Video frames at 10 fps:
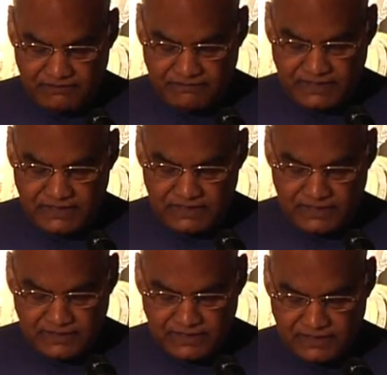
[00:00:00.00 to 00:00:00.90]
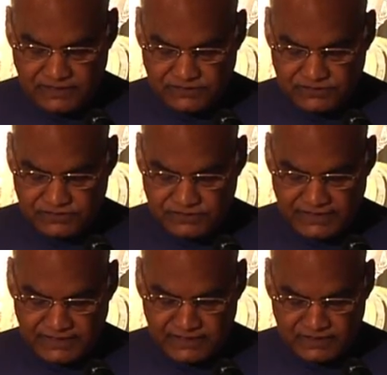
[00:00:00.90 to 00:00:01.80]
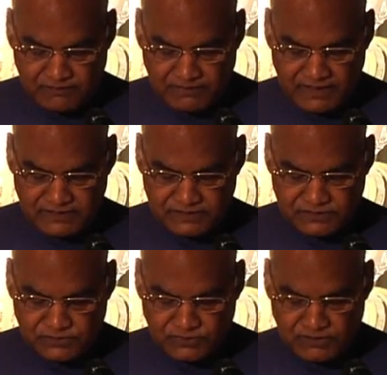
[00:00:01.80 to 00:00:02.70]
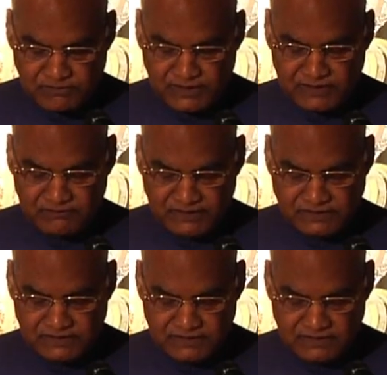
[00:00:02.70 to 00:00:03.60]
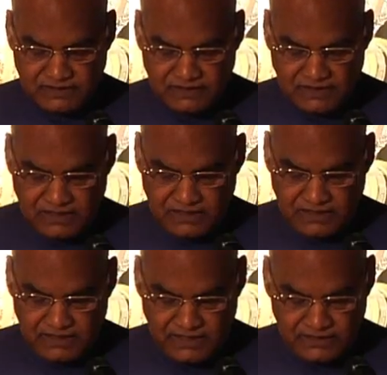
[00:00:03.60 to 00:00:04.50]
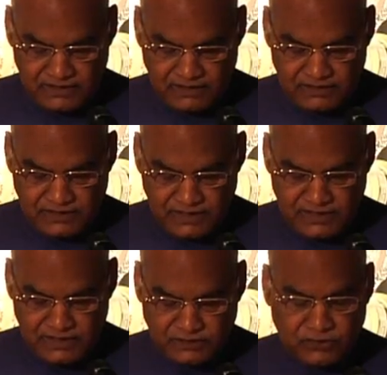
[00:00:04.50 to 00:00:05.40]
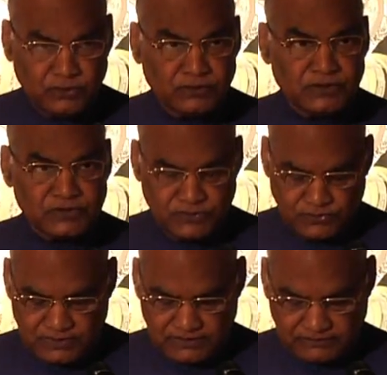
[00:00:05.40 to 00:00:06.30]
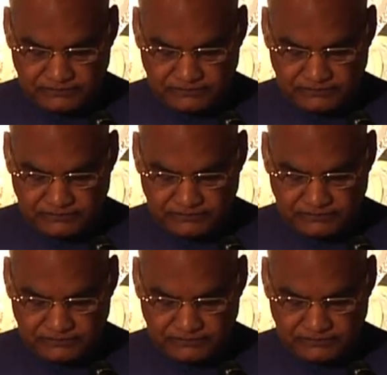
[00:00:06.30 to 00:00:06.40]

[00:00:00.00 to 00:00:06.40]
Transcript: We encourage Czech enterprises to remain invested in the Indian growth story.